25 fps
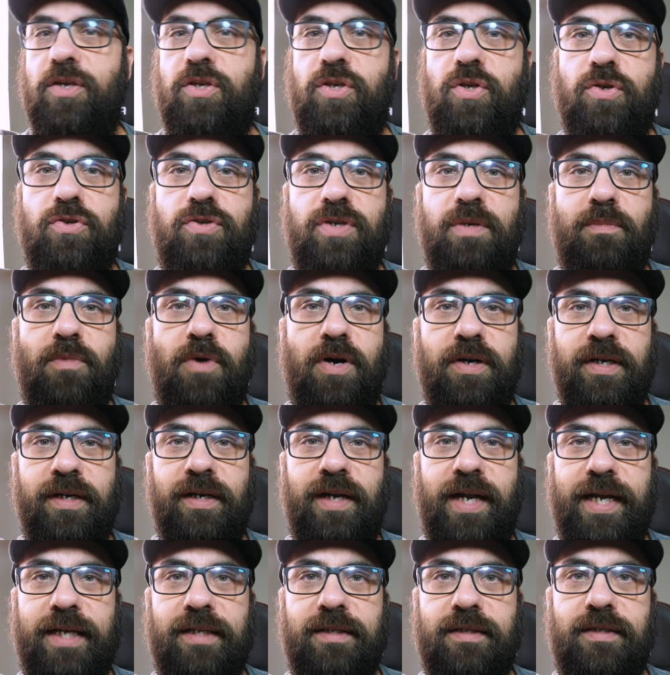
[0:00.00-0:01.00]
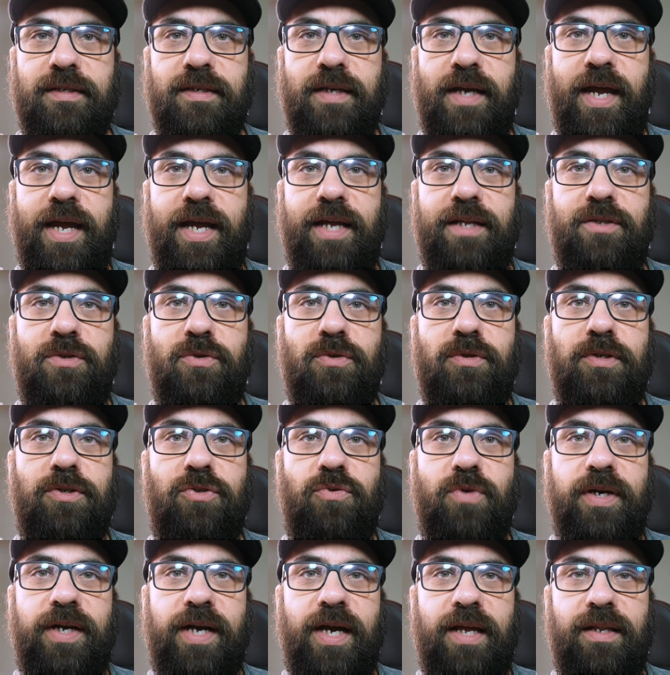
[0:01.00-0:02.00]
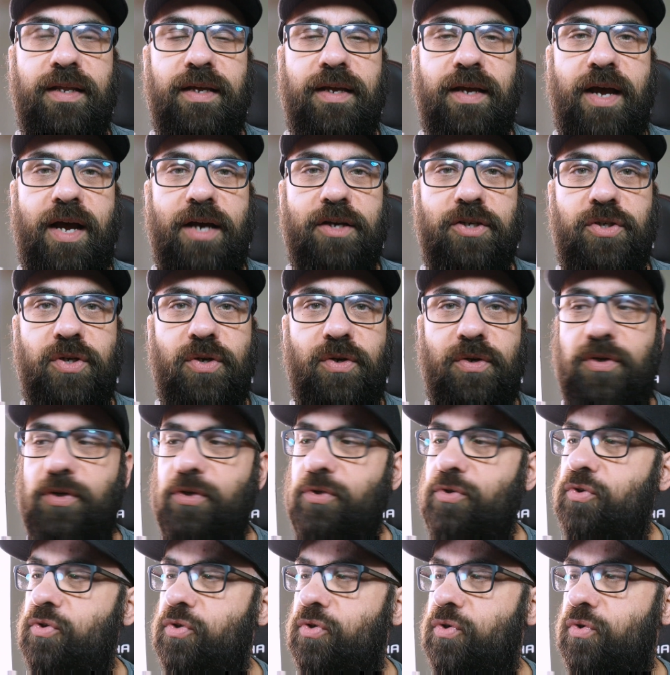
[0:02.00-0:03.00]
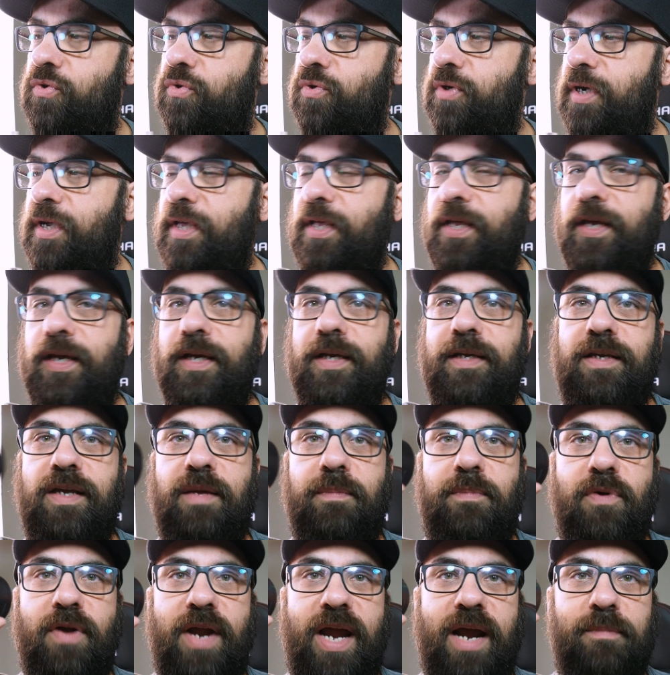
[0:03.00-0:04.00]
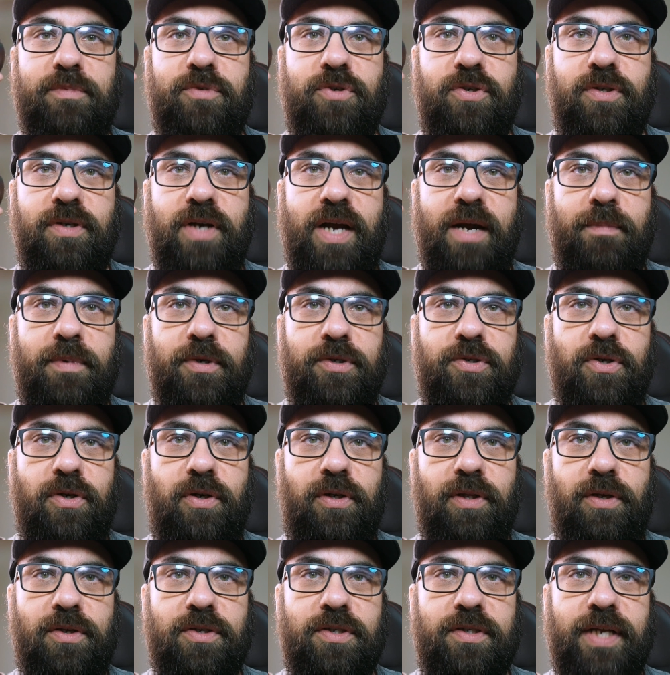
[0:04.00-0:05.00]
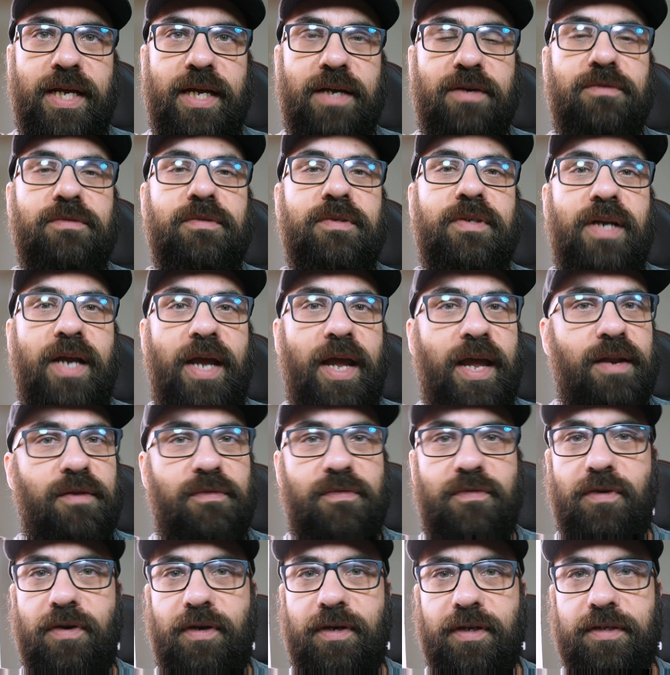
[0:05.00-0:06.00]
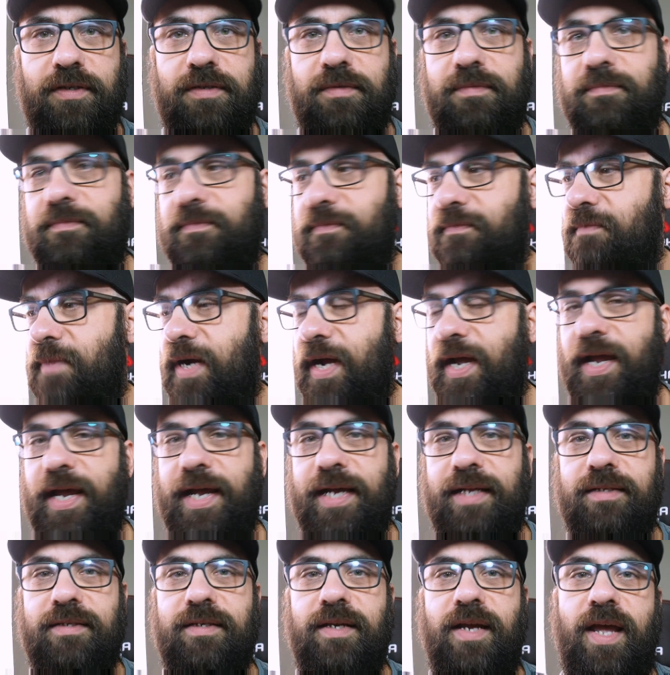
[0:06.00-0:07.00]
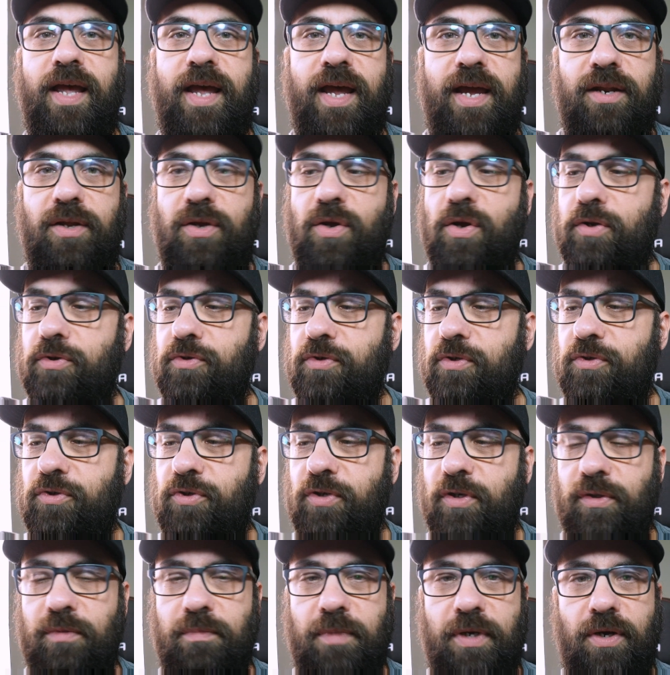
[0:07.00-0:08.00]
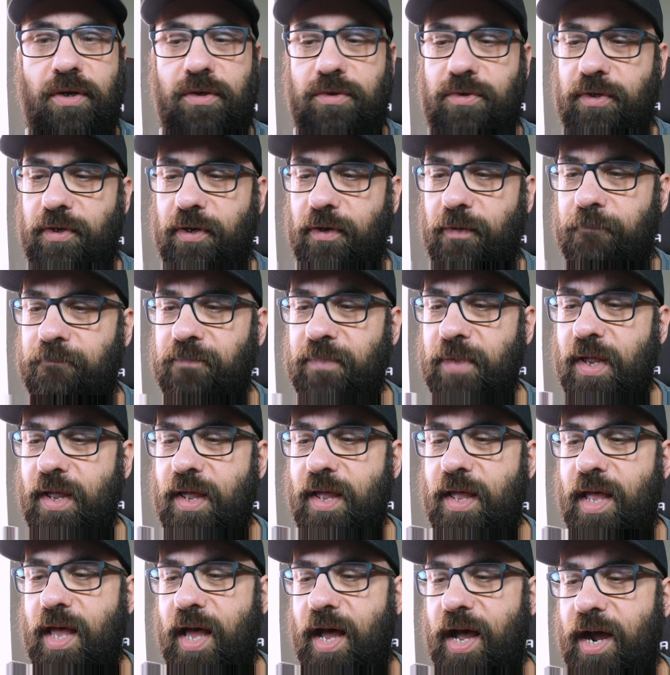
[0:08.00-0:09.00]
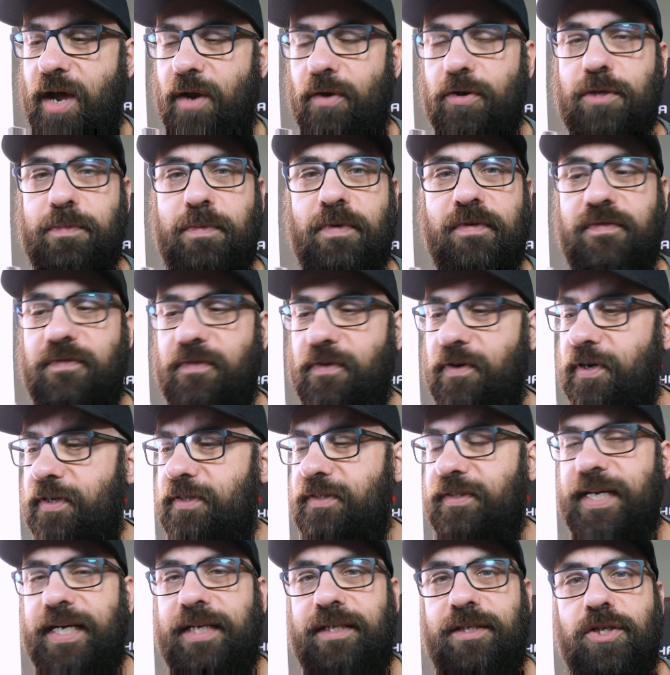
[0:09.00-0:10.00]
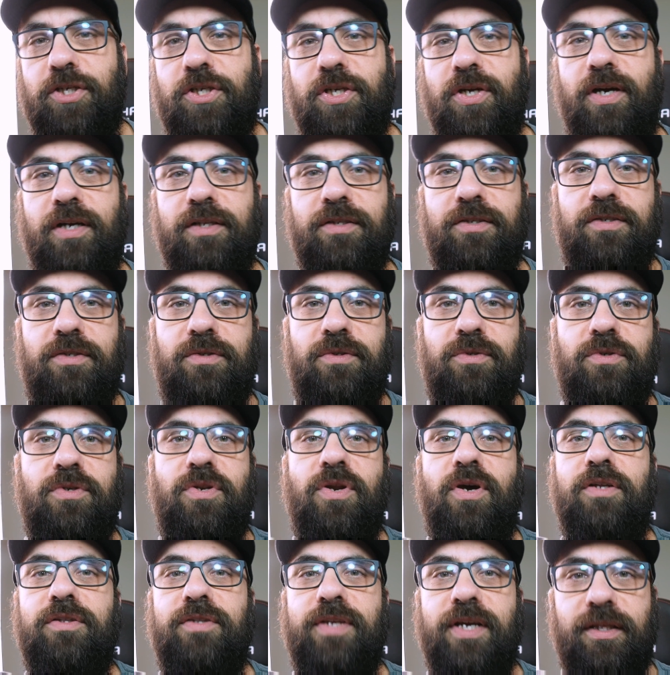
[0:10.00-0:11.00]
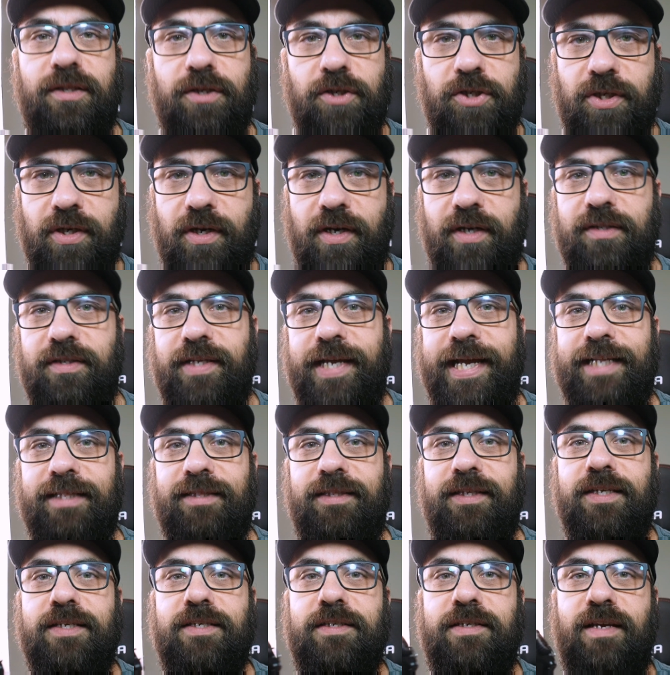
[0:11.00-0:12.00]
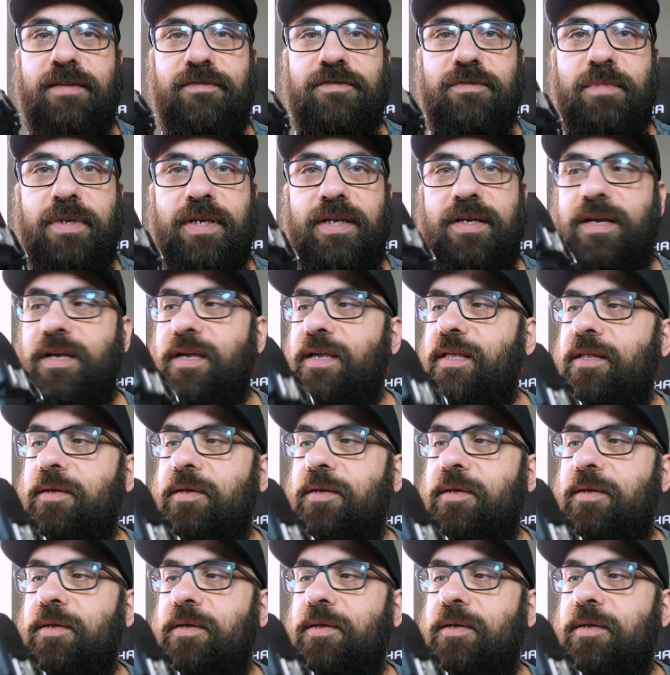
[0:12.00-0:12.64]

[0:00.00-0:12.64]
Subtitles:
use a modern lens and do the trick I showed you to keep your aperture closed down and focus by hand, and you also should be good to go. I always prefer take the shot, do not take the shot, and this gives me